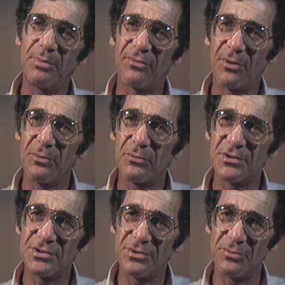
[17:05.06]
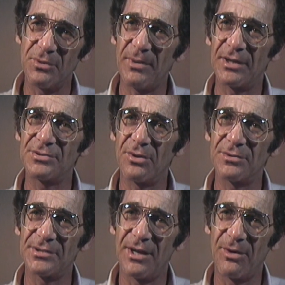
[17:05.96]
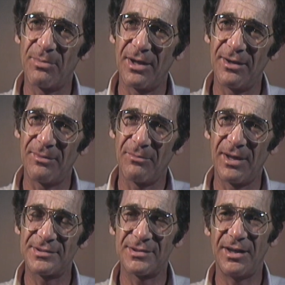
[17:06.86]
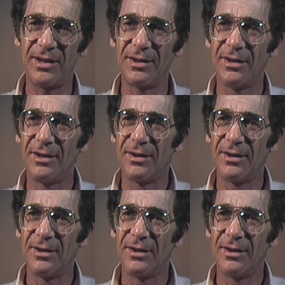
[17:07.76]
before we would shoot. We make jokes now about my saying,